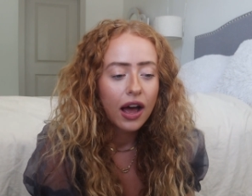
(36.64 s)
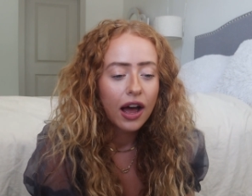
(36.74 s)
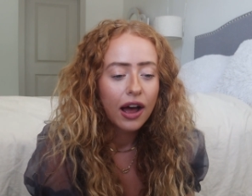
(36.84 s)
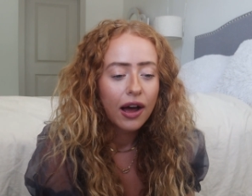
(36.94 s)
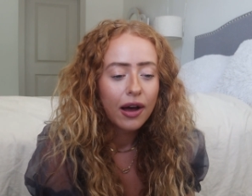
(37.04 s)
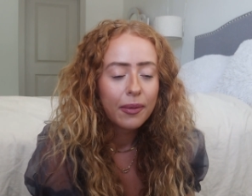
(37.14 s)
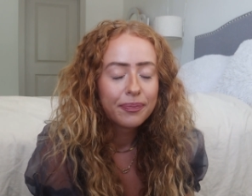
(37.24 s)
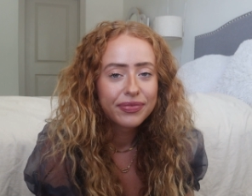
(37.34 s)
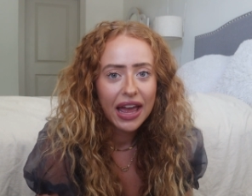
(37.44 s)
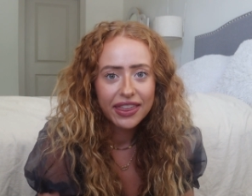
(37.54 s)

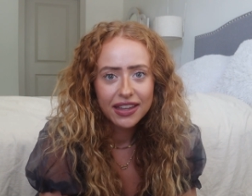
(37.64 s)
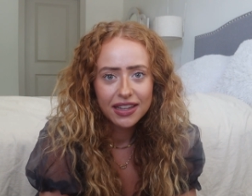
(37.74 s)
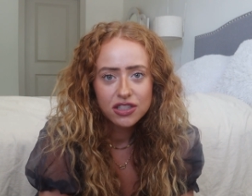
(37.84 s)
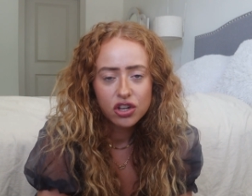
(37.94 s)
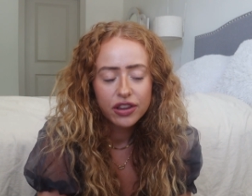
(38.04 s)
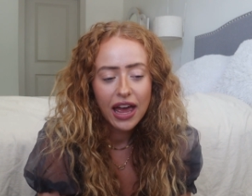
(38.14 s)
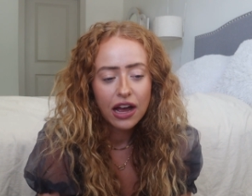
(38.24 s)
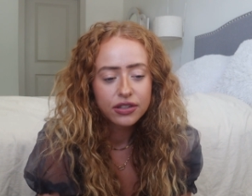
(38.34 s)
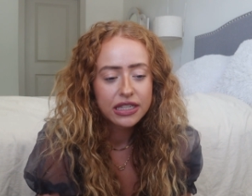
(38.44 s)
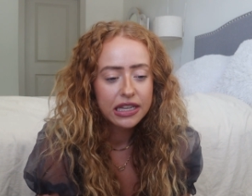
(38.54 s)
I think that's all the
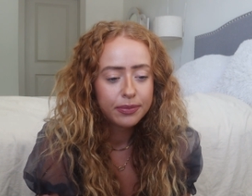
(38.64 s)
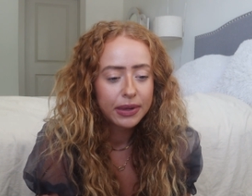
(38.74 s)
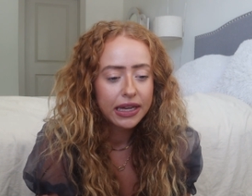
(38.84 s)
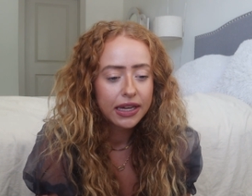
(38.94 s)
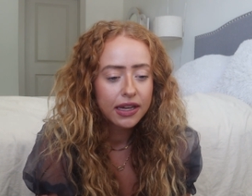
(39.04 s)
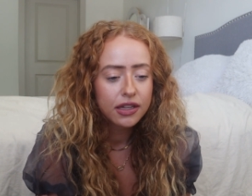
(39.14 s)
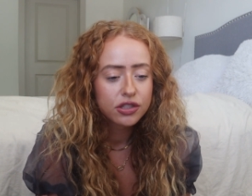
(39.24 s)
housekeeping.